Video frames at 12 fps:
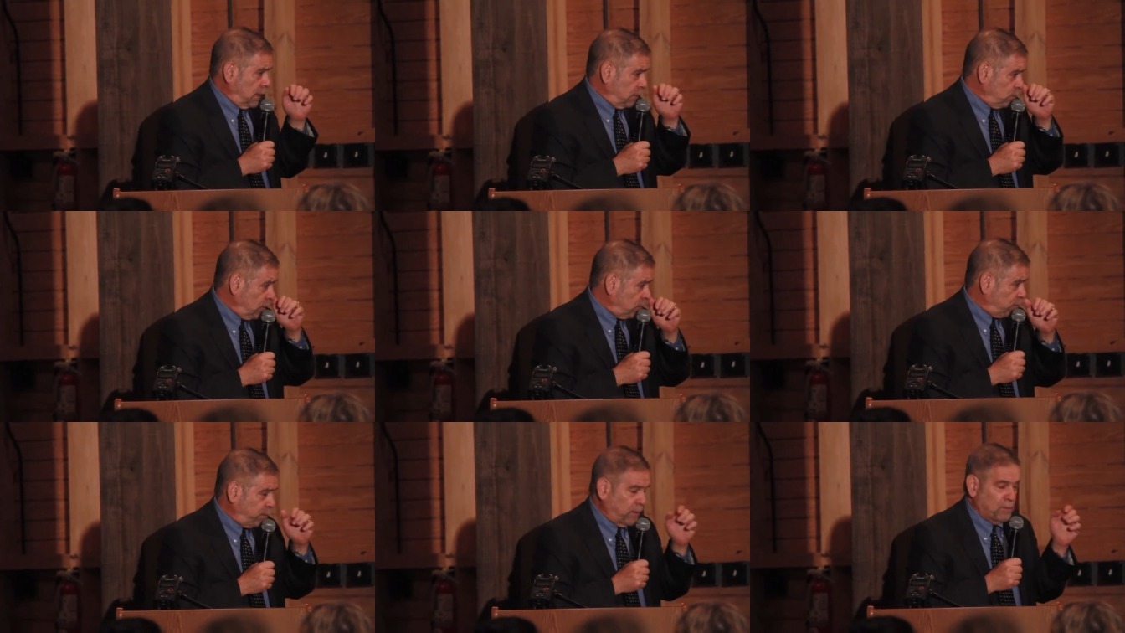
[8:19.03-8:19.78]
And we
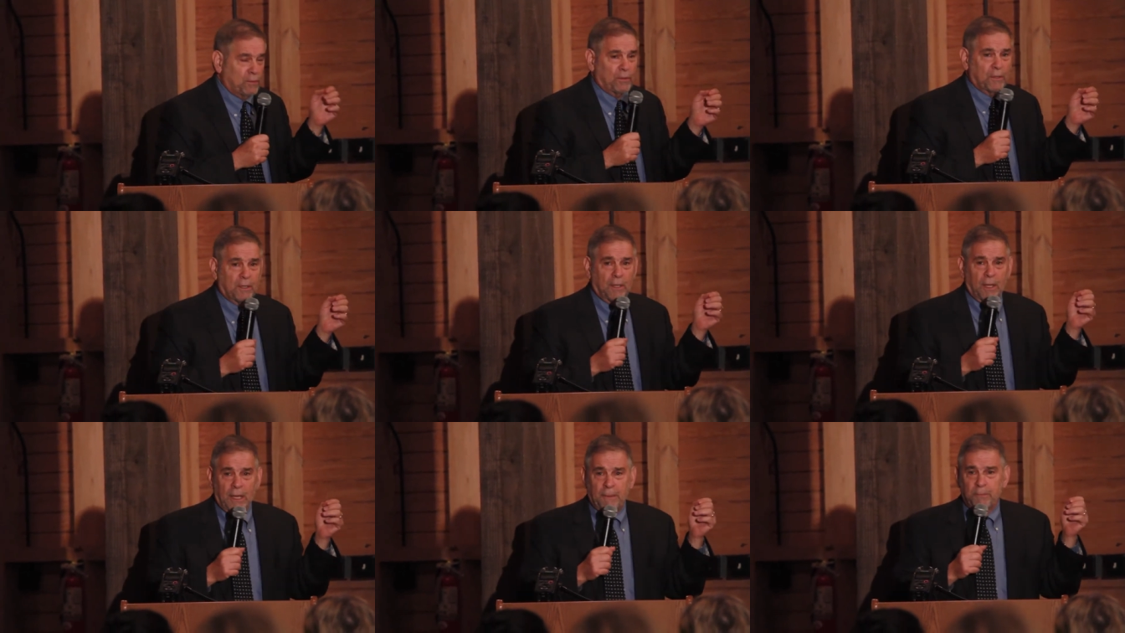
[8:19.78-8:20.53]
experienced the
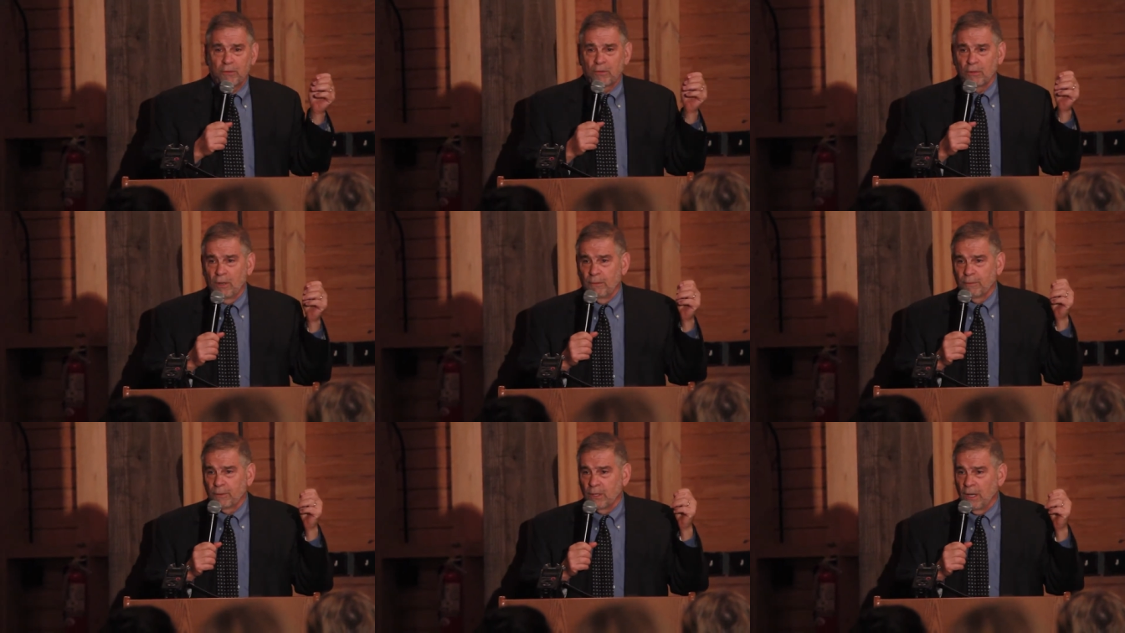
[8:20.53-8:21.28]
collapse
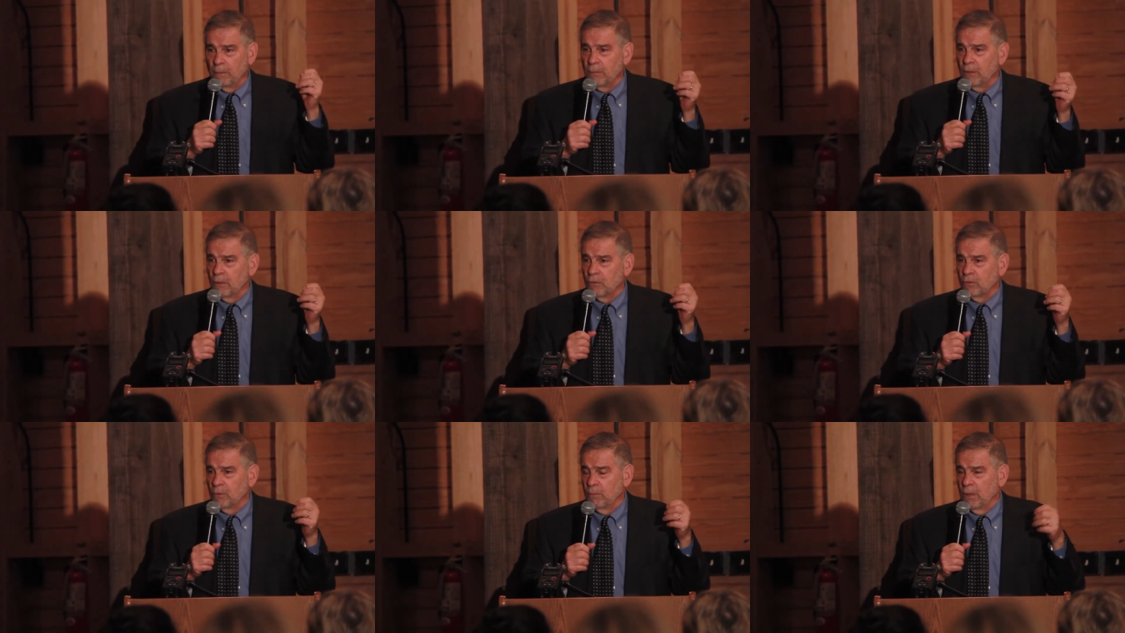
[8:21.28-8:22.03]
of
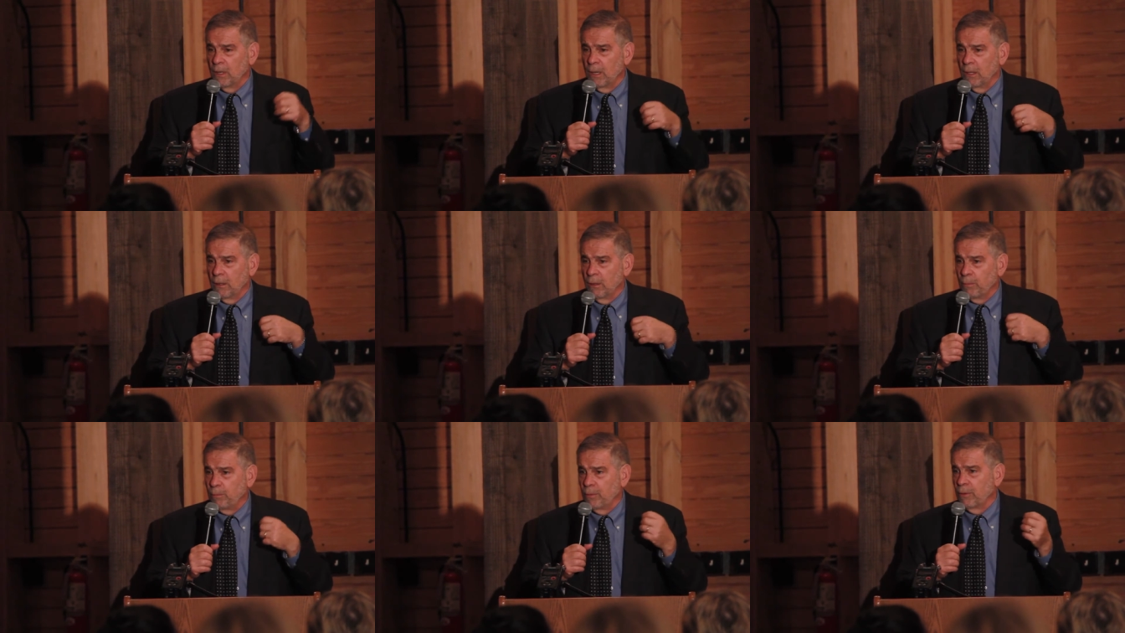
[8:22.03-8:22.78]
communism
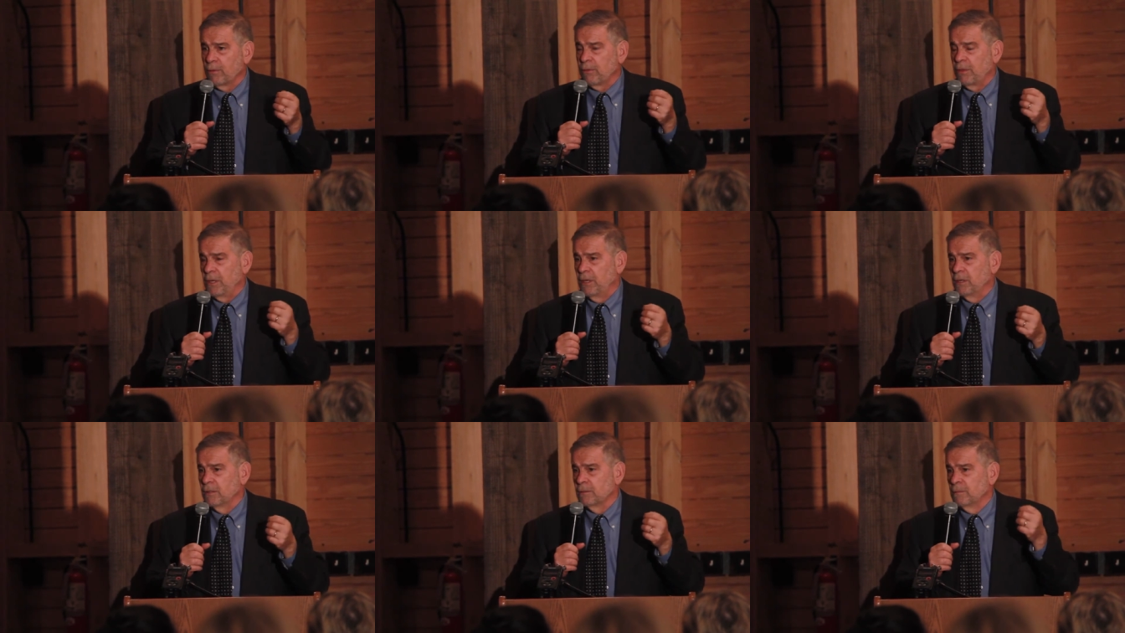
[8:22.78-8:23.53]
and the birth
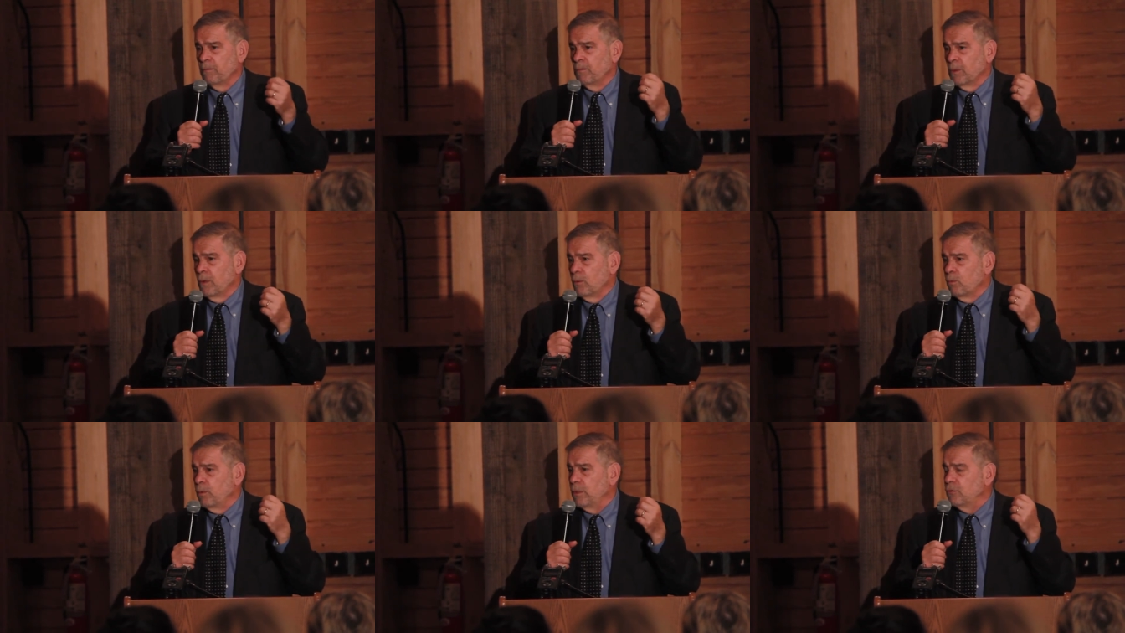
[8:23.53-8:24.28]
in
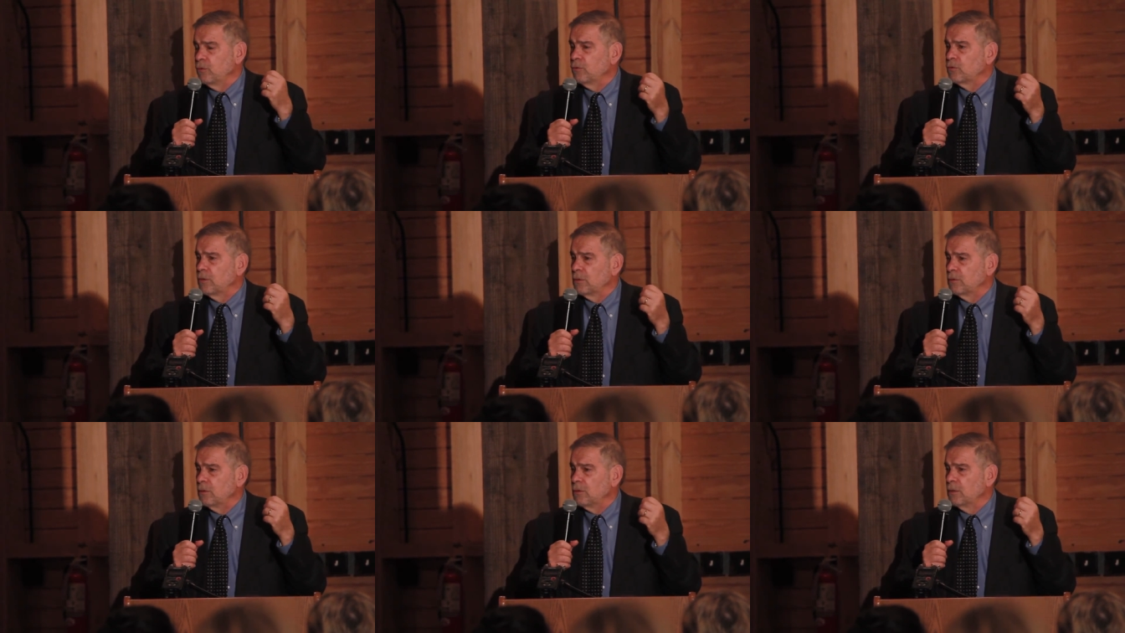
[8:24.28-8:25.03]
regions
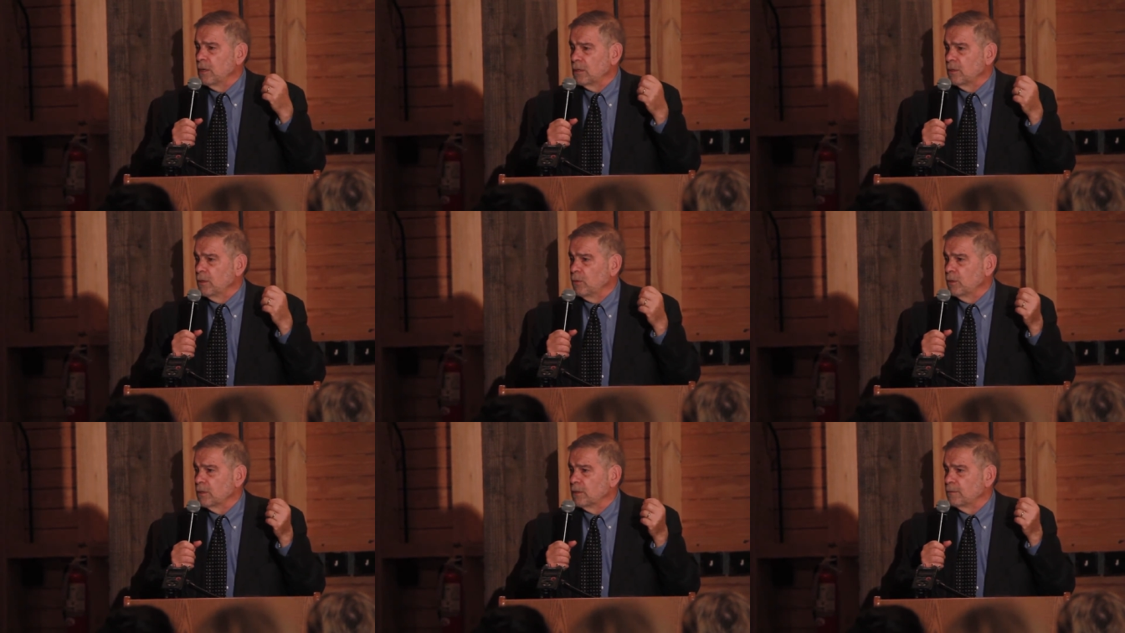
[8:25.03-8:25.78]
that did not
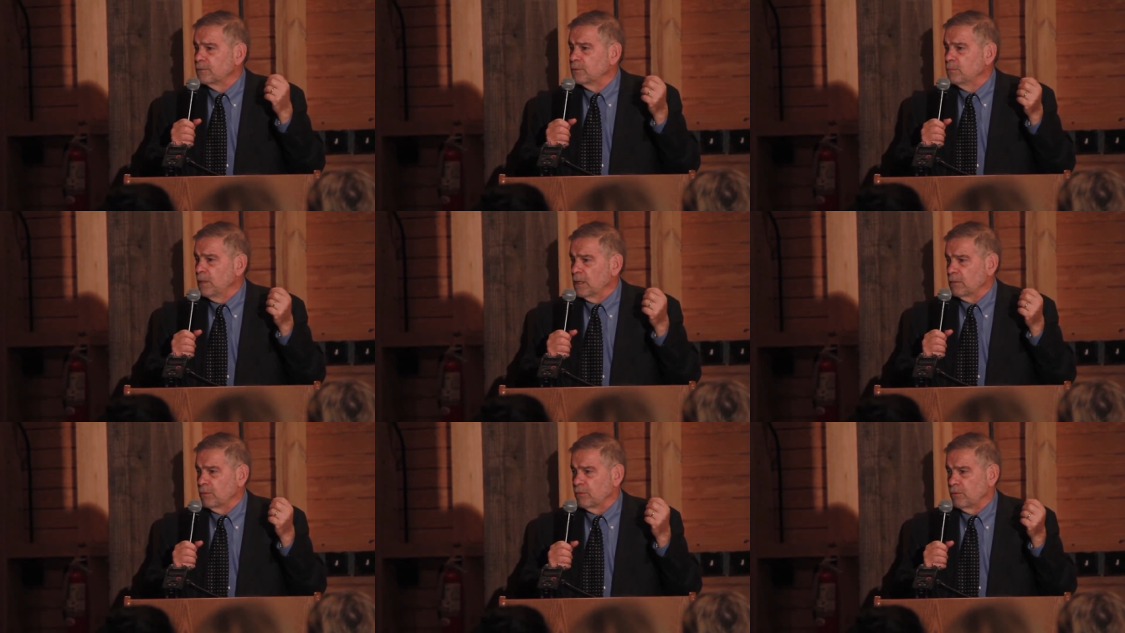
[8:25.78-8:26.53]
know it of
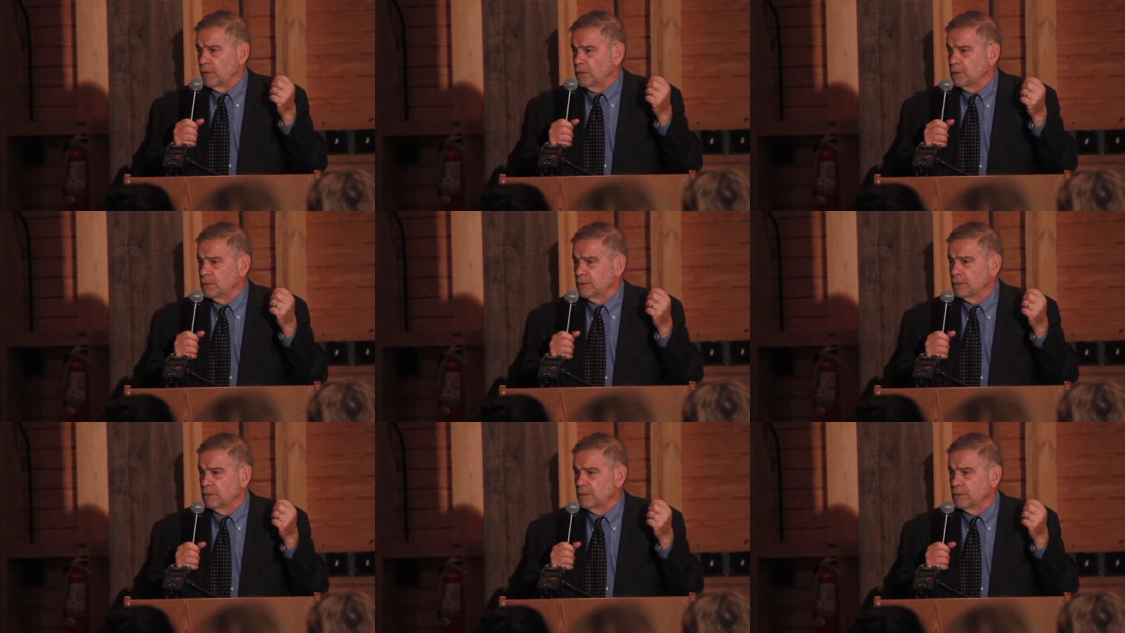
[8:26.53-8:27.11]
democracy.